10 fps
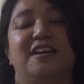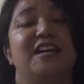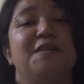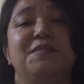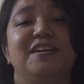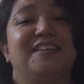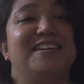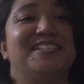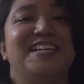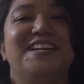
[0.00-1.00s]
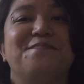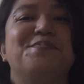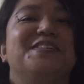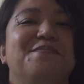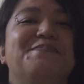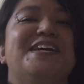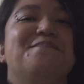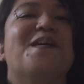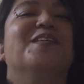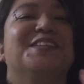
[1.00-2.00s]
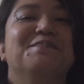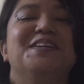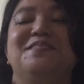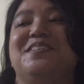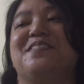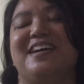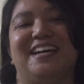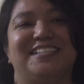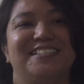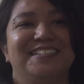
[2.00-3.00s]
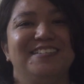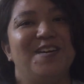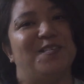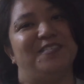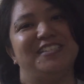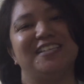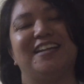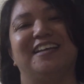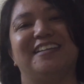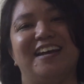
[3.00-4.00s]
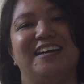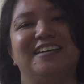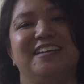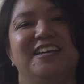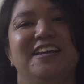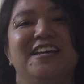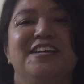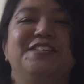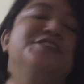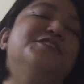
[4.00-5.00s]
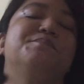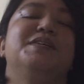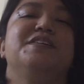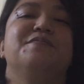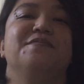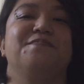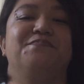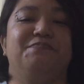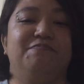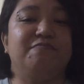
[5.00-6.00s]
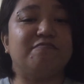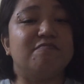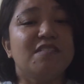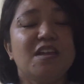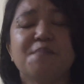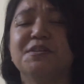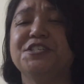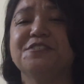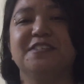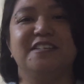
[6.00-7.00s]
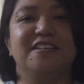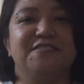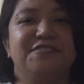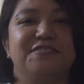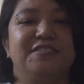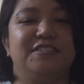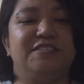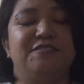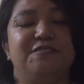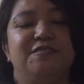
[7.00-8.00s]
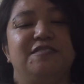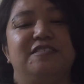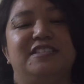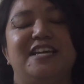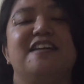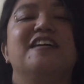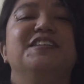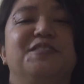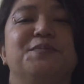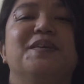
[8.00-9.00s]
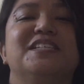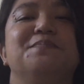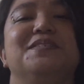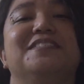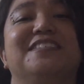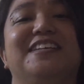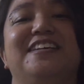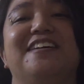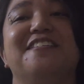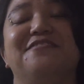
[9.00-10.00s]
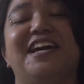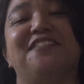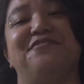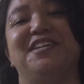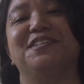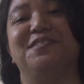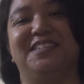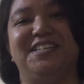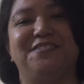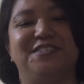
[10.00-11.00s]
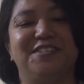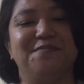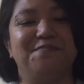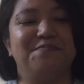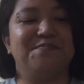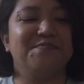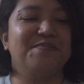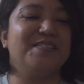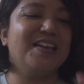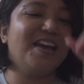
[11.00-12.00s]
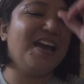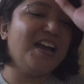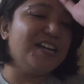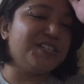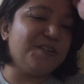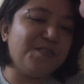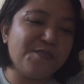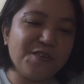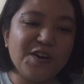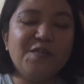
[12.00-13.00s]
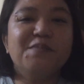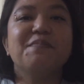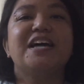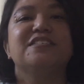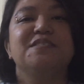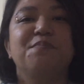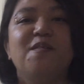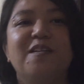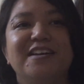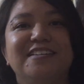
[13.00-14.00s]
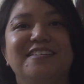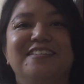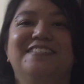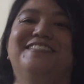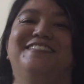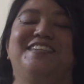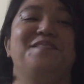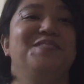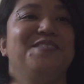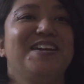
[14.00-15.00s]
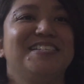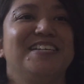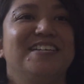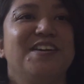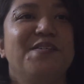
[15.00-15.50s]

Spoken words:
And I'm not gonna say that put all the blame to your ex. No, it's not like that. You should be mature enough to take on the responsibility of that failed relationship. So going back to the point, I'm digressing.